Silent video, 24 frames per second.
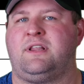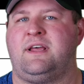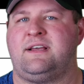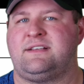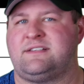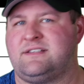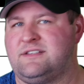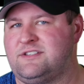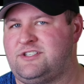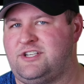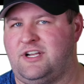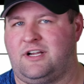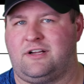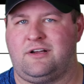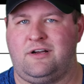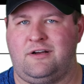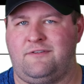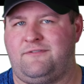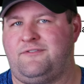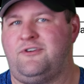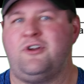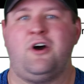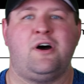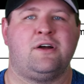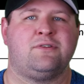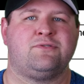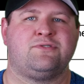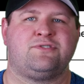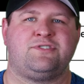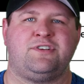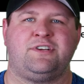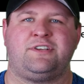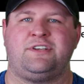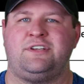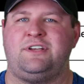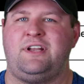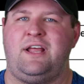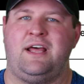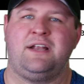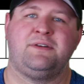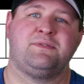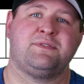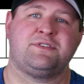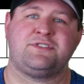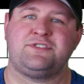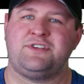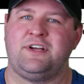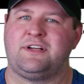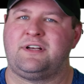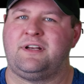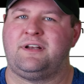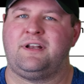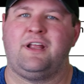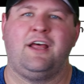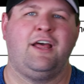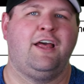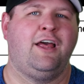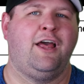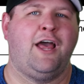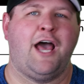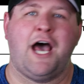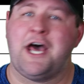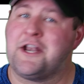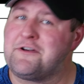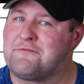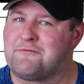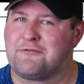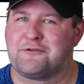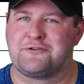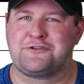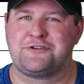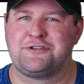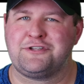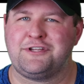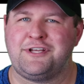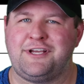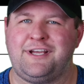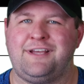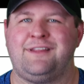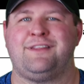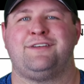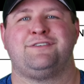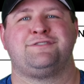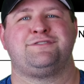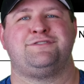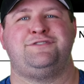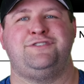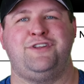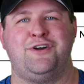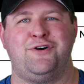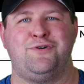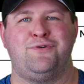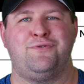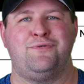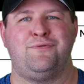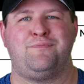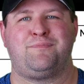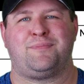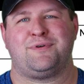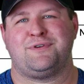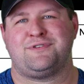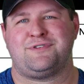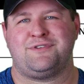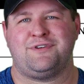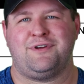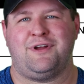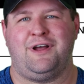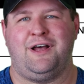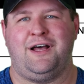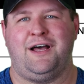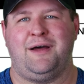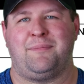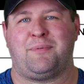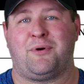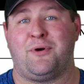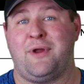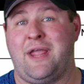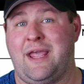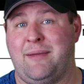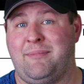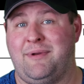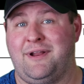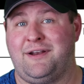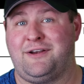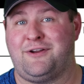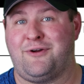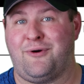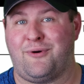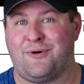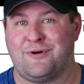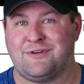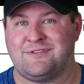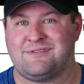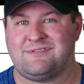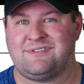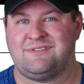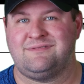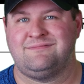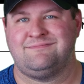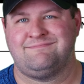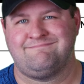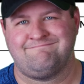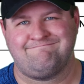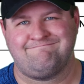license, check off non-restricted and restricted. Unfortunately, there's no prohibited course.